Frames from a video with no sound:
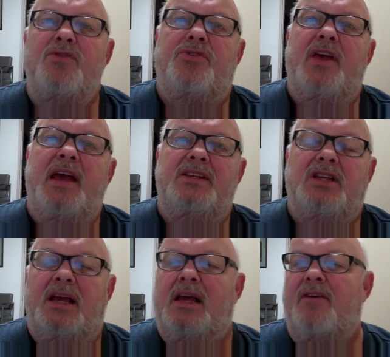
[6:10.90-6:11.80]
things
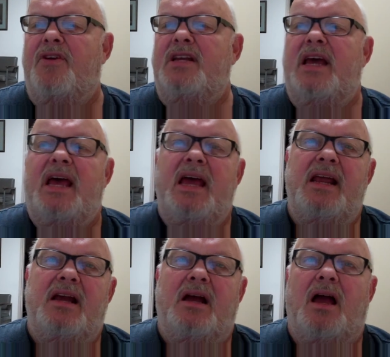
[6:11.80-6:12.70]
like every
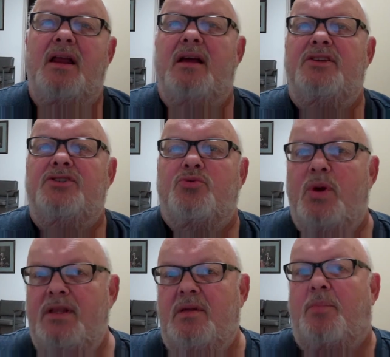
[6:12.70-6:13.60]
day to kind of
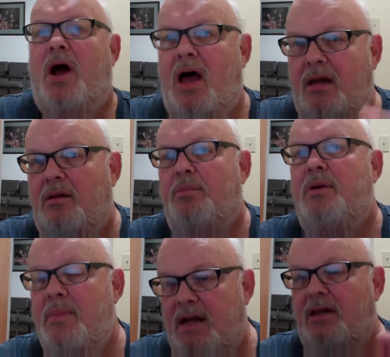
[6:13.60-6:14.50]
sweeten the pot a little
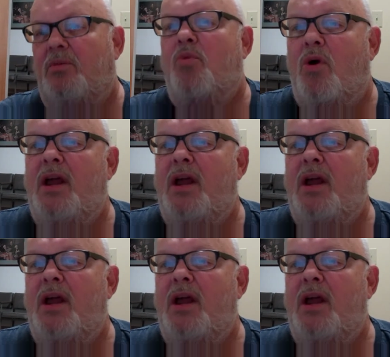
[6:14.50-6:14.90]
bit, make it a little more